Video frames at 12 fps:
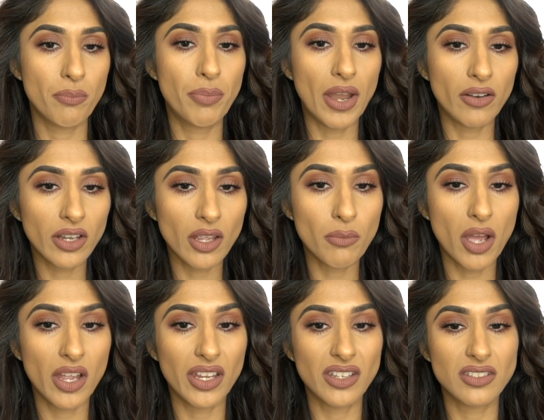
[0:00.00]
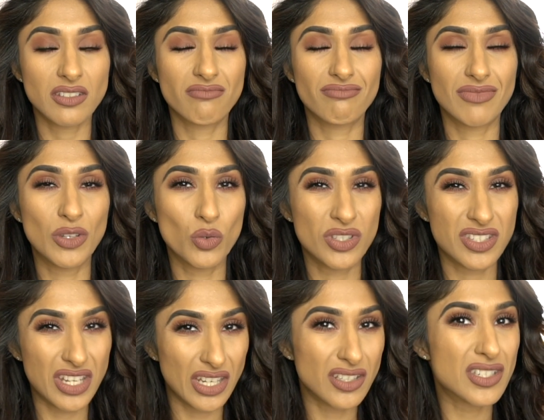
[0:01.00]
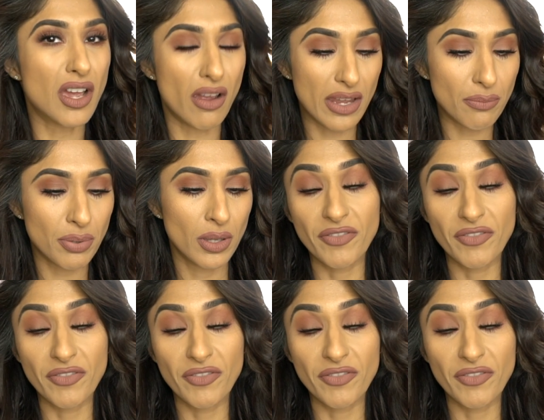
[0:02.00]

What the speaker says: bearing in mind your skin type.